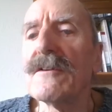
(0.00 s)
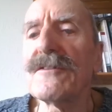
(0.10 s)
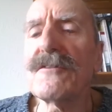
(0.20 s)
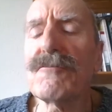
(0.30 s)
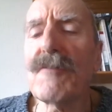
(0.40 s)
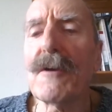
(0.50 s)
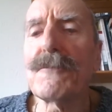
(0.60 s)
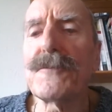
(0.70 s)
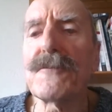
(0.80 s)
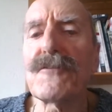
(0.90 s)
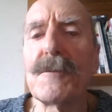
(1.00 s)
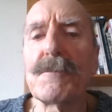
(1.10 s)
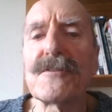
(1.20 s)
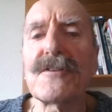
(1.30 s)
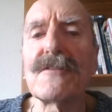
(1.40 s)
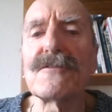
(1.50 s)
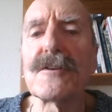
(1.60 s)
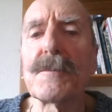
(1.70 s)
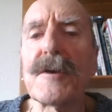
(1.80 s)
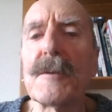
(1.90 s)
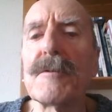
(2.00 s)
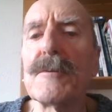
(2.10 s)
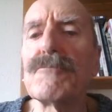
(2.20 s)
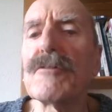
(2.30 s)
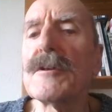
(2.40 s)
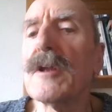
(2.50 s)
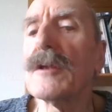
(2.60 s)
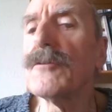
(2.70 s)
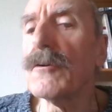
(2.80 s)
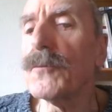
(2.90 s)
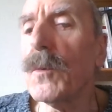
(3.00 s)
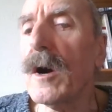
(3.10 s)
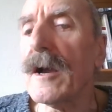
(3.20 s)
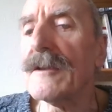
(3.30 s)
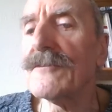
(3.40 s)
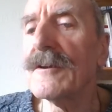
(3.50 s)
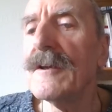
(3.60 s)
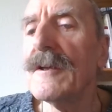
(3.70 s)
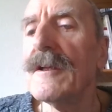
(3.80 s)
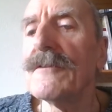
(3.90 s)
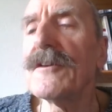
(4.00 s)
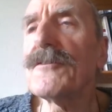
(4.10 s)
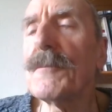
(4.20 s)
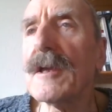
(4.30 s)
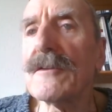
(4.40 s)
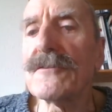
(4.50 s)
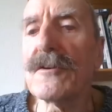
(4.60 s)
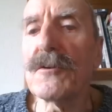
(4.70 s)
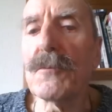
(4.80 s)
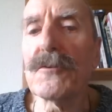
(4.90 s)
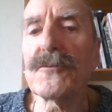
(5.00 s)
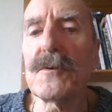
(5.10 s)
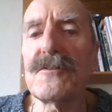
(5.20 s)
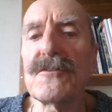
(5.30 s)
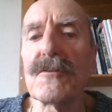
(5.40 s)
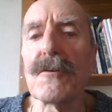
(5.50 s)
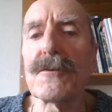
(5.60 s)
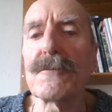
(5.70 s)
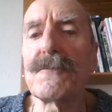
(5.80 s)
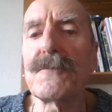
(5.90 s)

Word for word: Since around 15% of the people in Britain are not white, this means that you want to ensure that